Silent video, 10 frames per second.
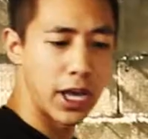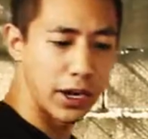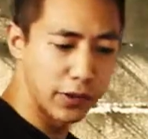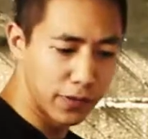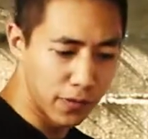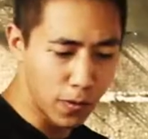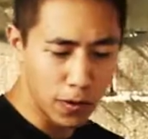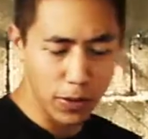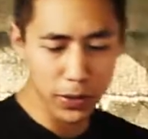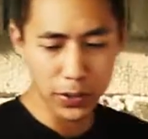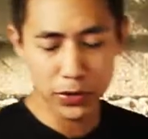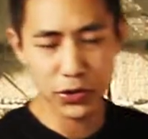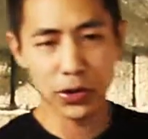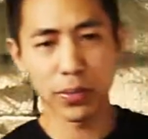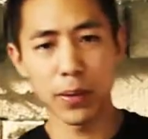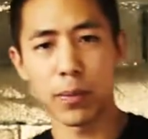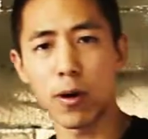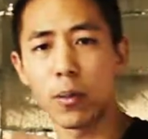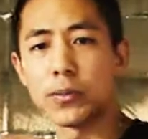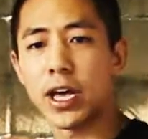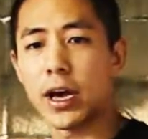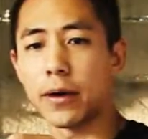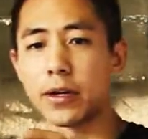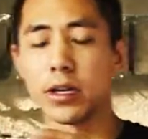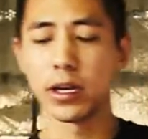Angle 4, I'm going to turn my palm down.